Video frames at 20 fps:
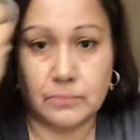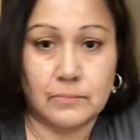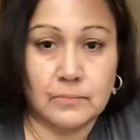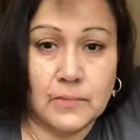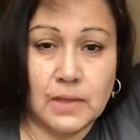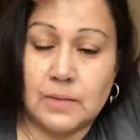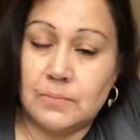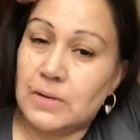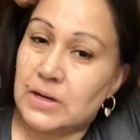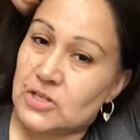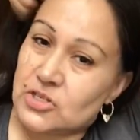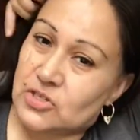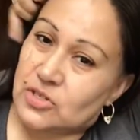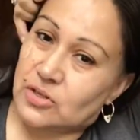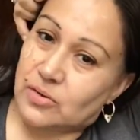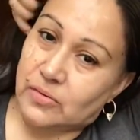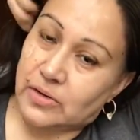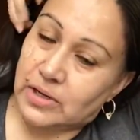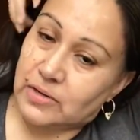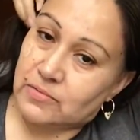And my
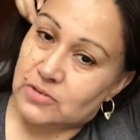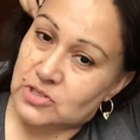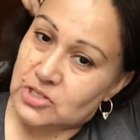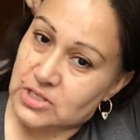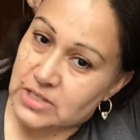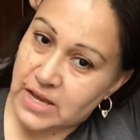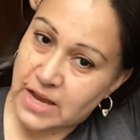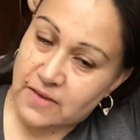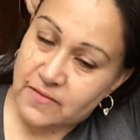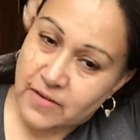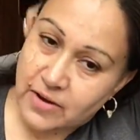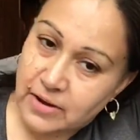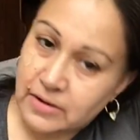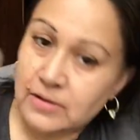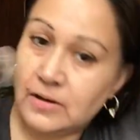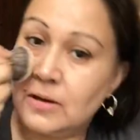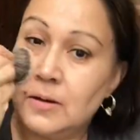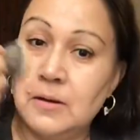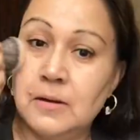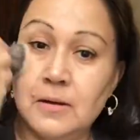jewelry, which is AVON,
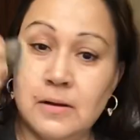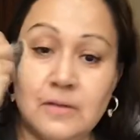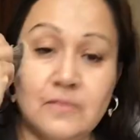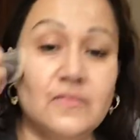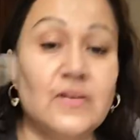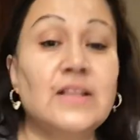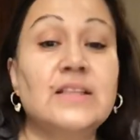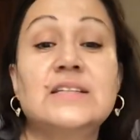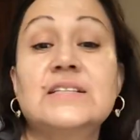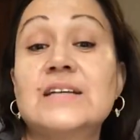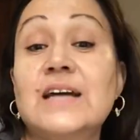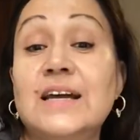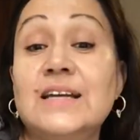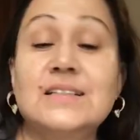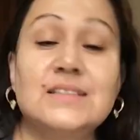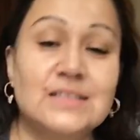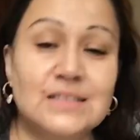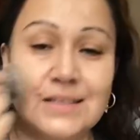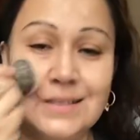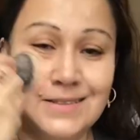
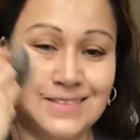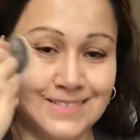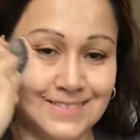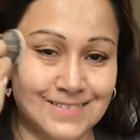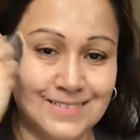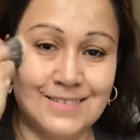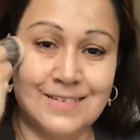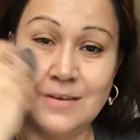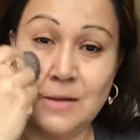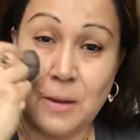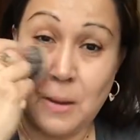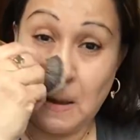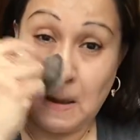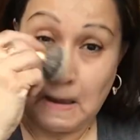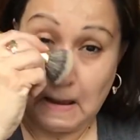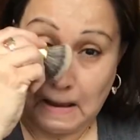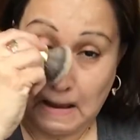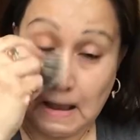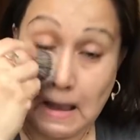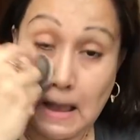Valentine's,
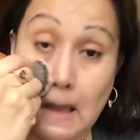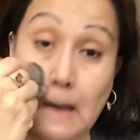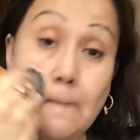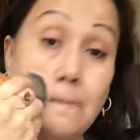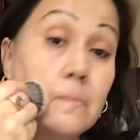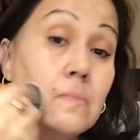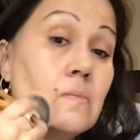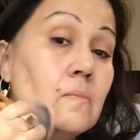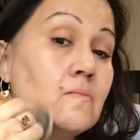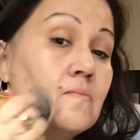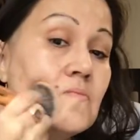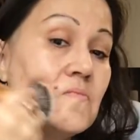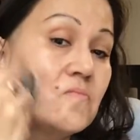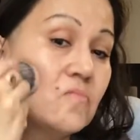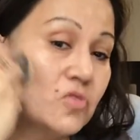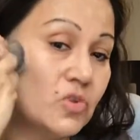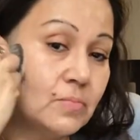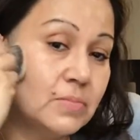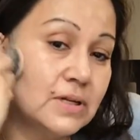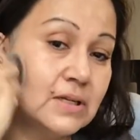
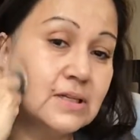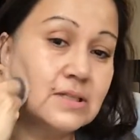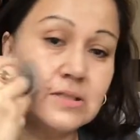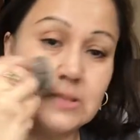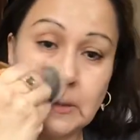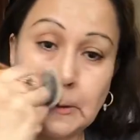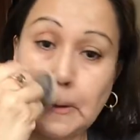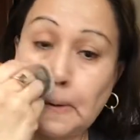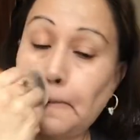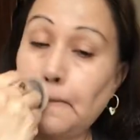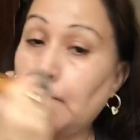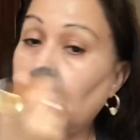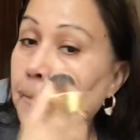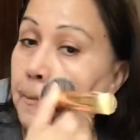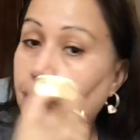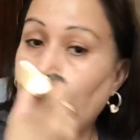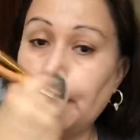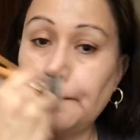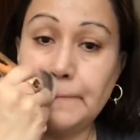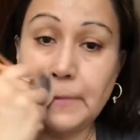will be listed
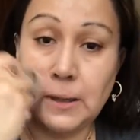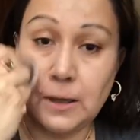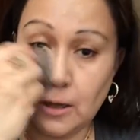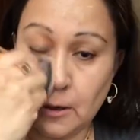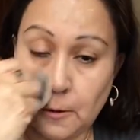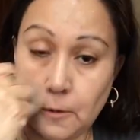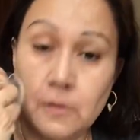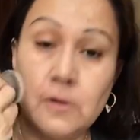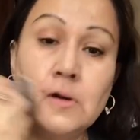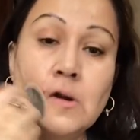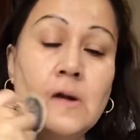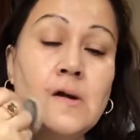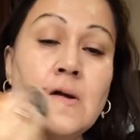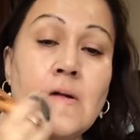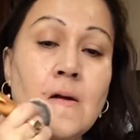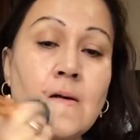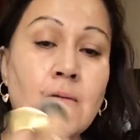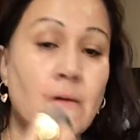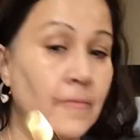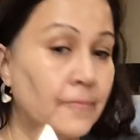below.
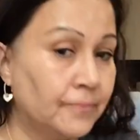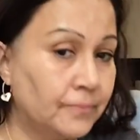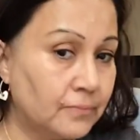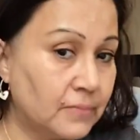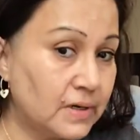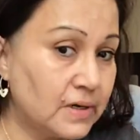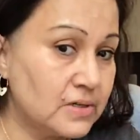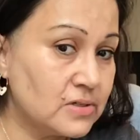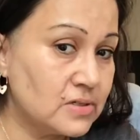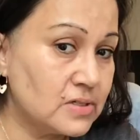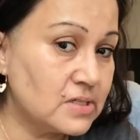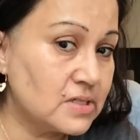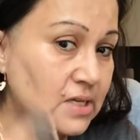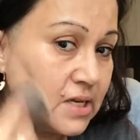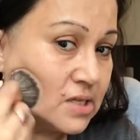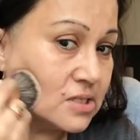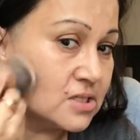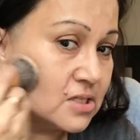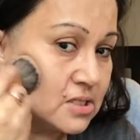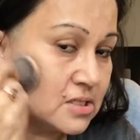But as you see,
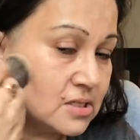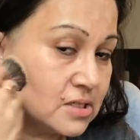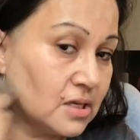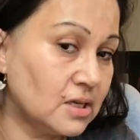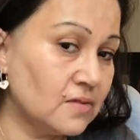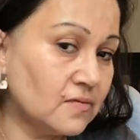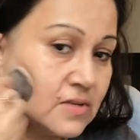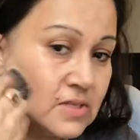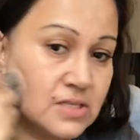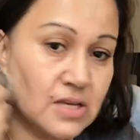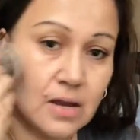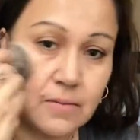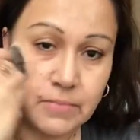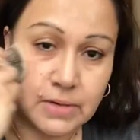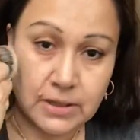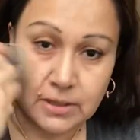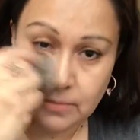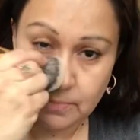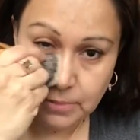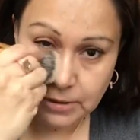it just evens out my
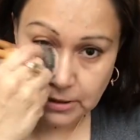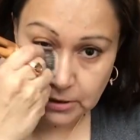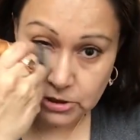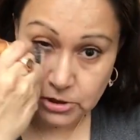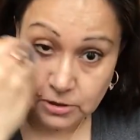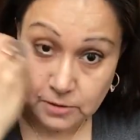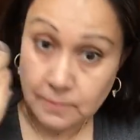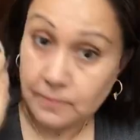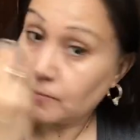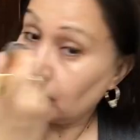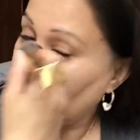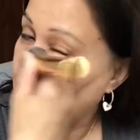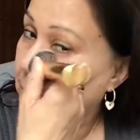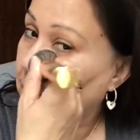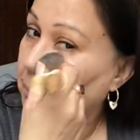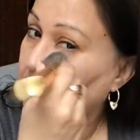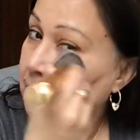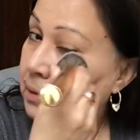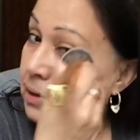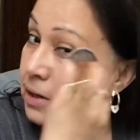complexion,
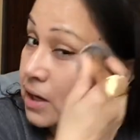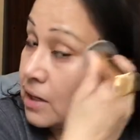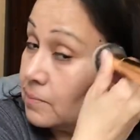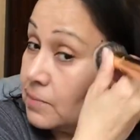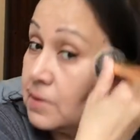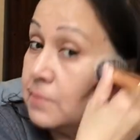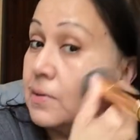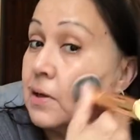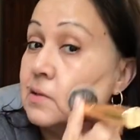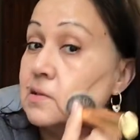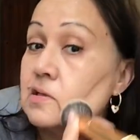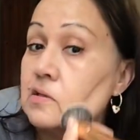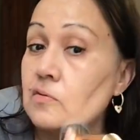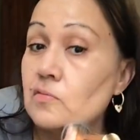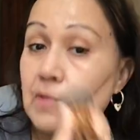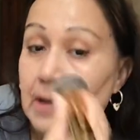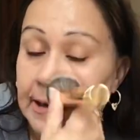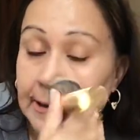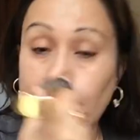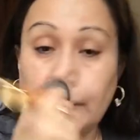kind of minimizes the
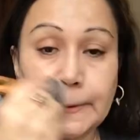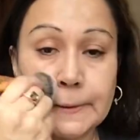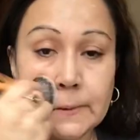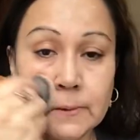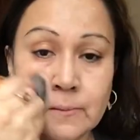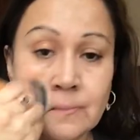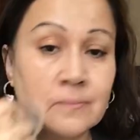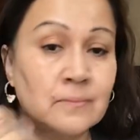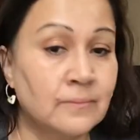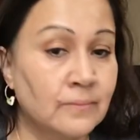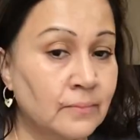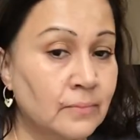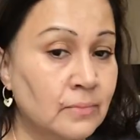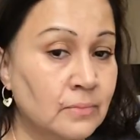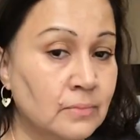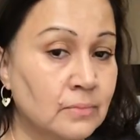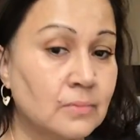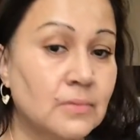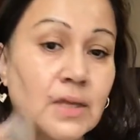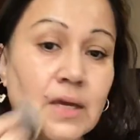redness.
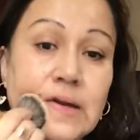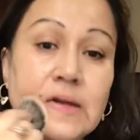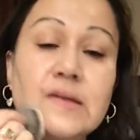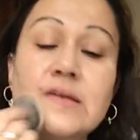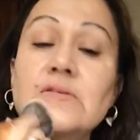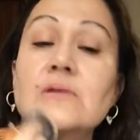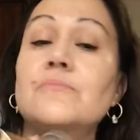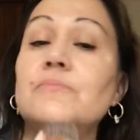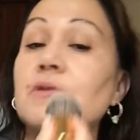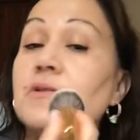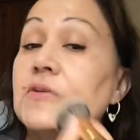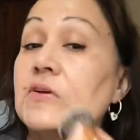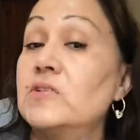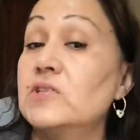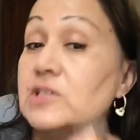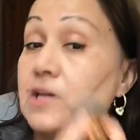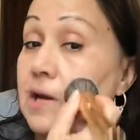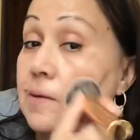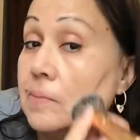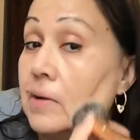And it does a pretty good
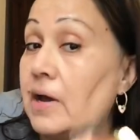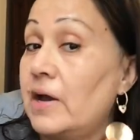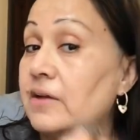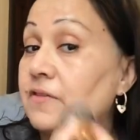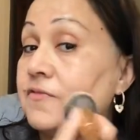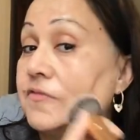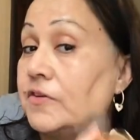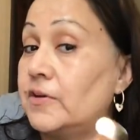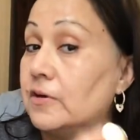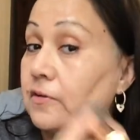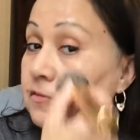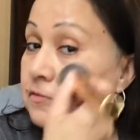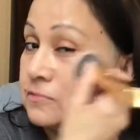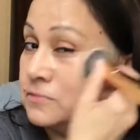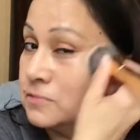job, I feel.